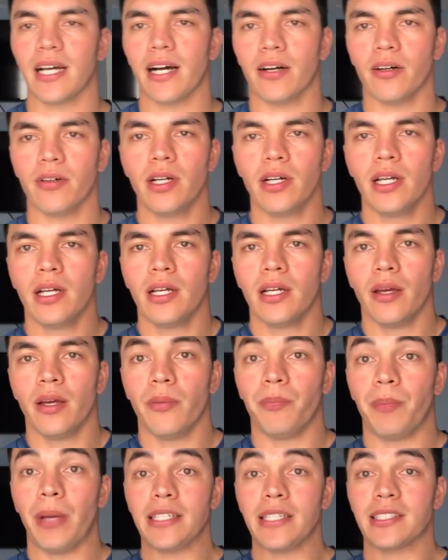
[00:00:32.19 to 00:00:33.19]
Now,
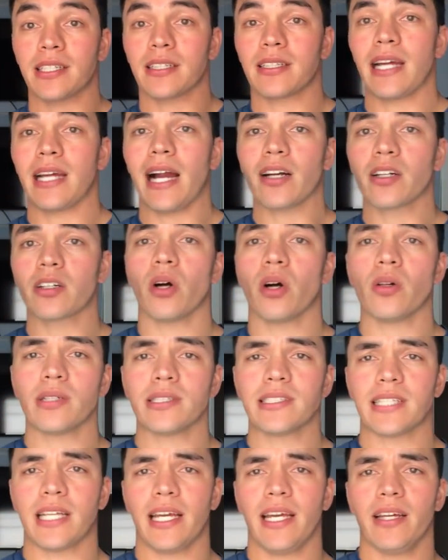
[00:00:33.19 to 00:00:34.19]
basically our
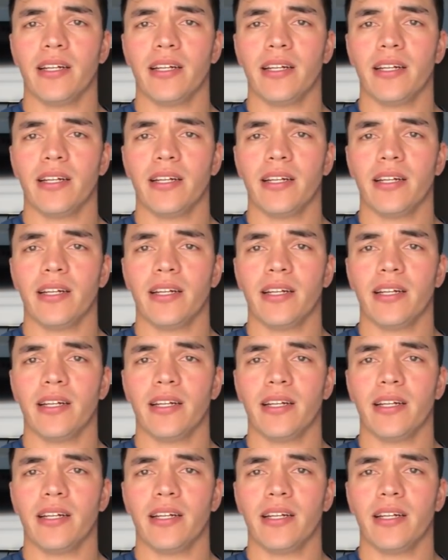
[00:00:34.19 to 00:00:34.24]
goal as a